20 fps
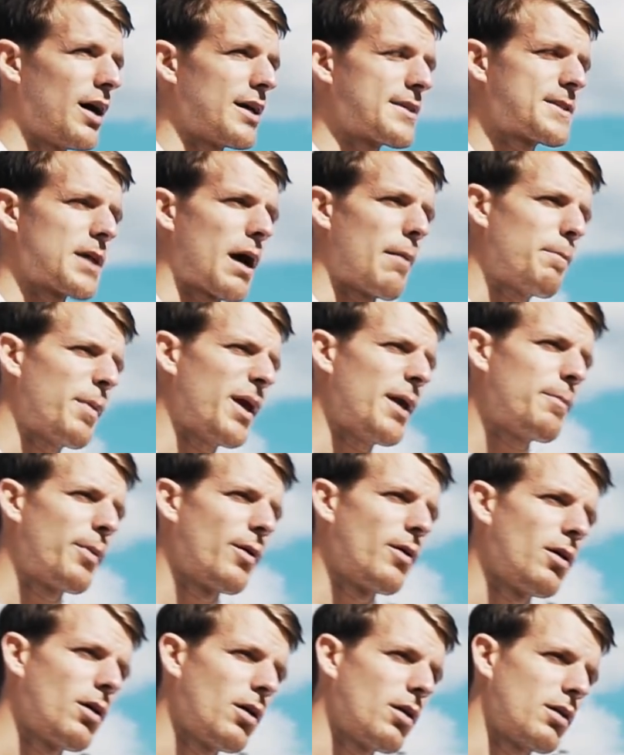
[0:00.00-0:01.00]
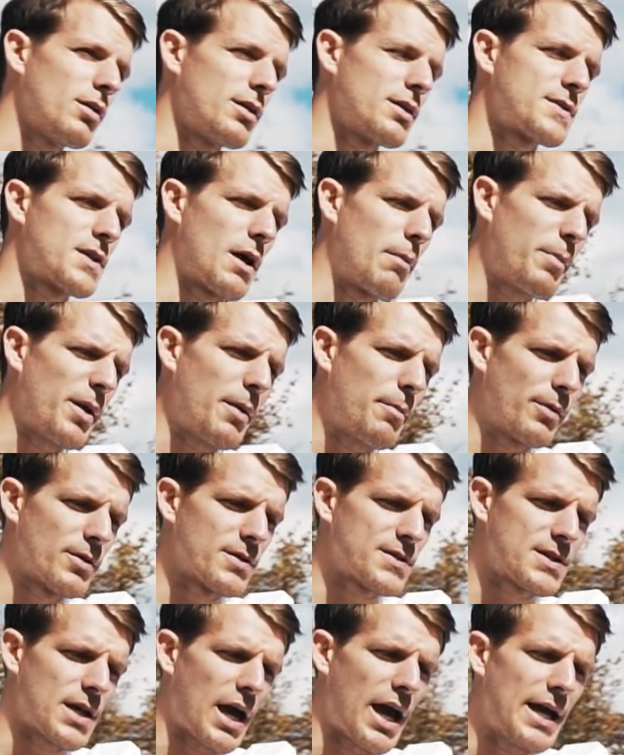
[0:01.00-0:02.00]
some people
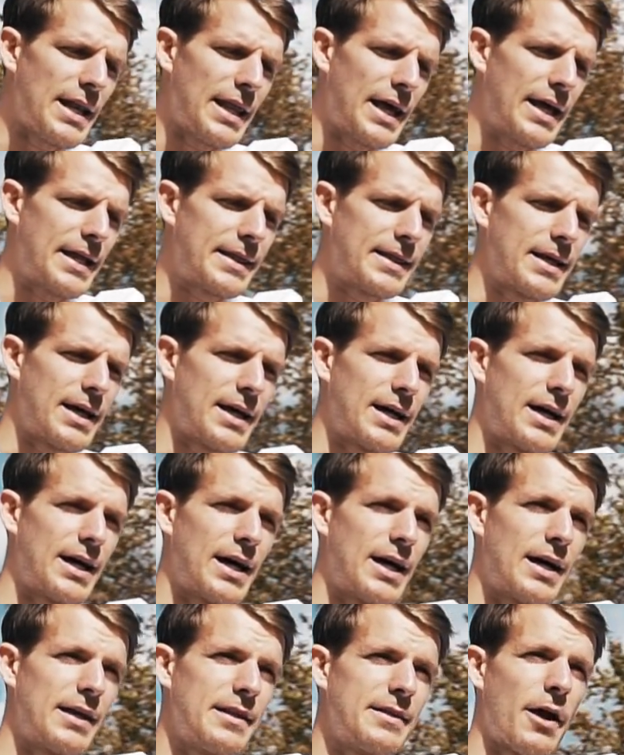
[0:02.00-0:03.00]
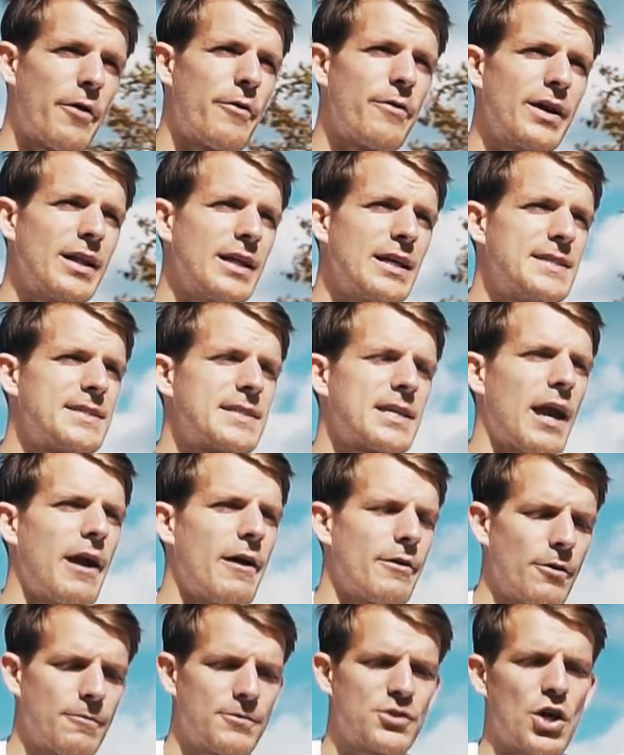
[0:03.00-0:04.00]
say that they're really
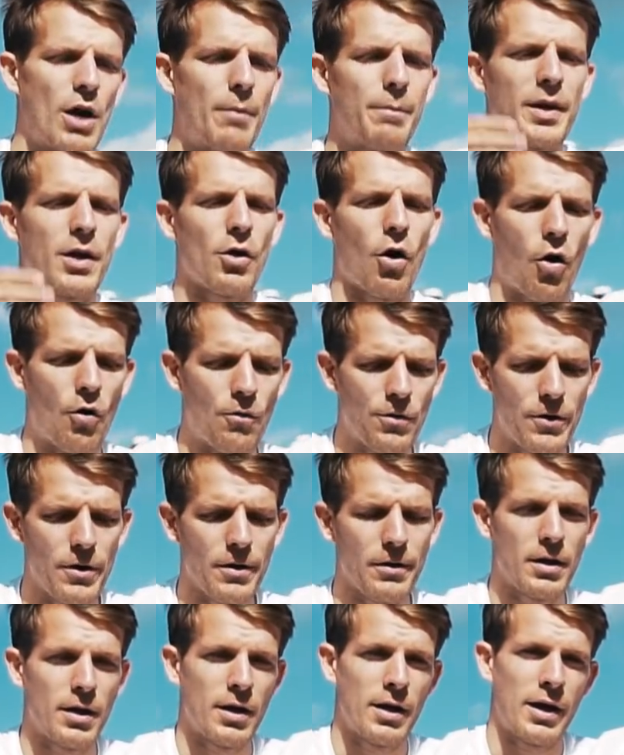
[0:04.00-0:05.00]
scared of jumping over,